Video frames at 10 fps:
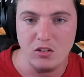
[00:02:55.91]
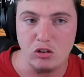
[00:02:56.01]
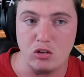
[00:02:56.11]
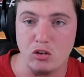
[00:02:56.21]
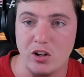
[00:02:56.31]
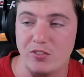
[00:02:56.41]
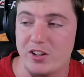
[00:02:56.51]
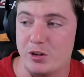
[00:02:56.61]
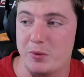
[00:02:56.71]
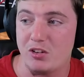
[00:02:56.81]
so this will
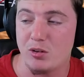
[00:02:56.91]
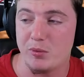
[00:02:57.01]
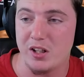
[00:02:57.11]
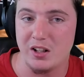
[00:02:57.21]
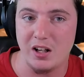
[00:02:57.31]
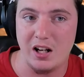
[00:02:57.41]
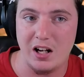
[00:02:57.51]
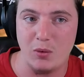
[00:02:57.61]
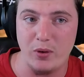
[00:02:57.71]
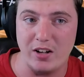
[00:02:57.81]
definitely have to be something
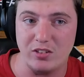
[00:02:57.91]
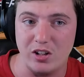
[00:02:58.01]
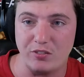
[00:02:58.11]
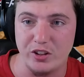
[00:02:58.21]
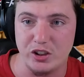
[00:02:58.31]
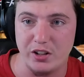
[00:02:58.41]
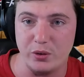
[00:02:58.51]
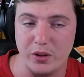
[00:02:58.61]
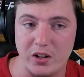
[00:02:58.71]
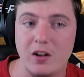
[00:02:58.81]
we have to definitely try
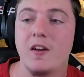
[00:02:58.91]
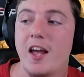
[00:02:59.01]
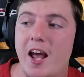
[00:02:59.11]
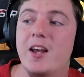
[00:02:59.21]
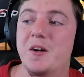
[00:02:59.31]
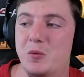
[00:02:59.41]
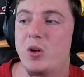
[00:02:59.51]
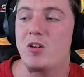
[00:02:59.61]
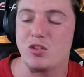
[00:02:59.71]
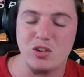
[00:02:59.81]
and do here. And
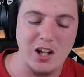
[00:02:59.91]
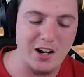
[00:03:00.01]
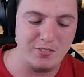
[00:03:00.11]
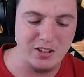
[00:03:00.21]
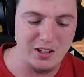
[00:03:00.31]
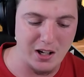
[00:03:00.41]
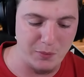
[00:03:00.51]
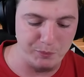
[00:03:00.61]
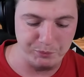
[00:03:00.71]
good, we obviously have the